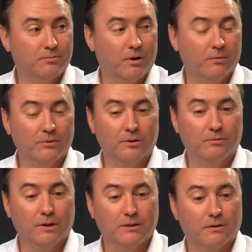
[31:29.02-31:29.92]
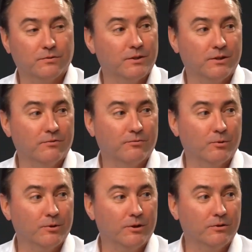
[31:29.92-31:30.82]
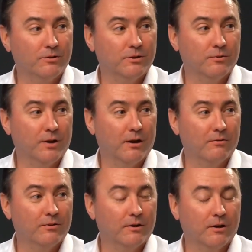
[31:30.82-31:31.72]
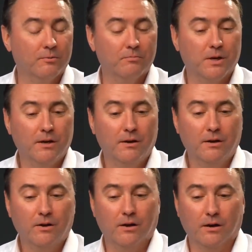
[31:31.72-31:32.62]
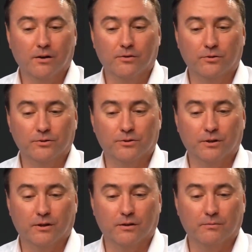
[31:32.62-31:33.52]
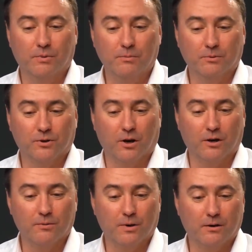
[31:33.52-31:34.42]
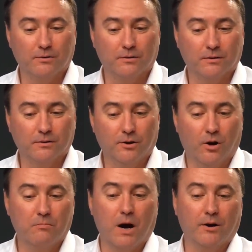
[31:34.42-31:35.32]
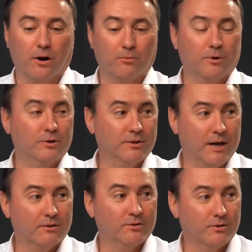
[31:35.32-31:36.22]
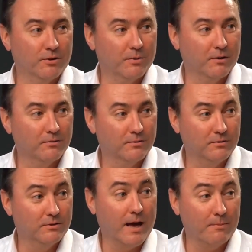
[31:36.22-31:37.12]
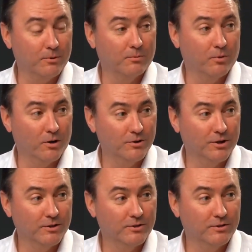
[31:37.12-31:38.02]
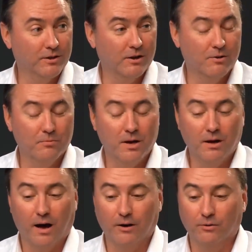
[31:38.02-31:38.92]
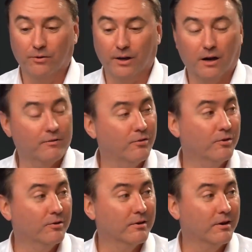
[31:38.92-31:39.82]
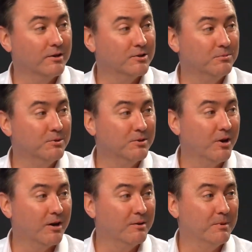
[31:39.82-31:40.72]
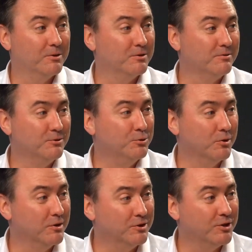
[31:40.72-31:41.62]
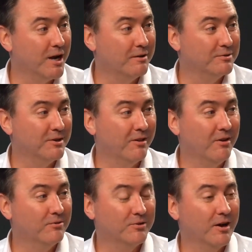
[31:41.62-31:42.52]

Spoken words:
probably the best I've seen in 4 years, no doubt. There's people talking about mine operators now starting about capital projects. I don't think I've heard a customer talking about drilling shafts in a long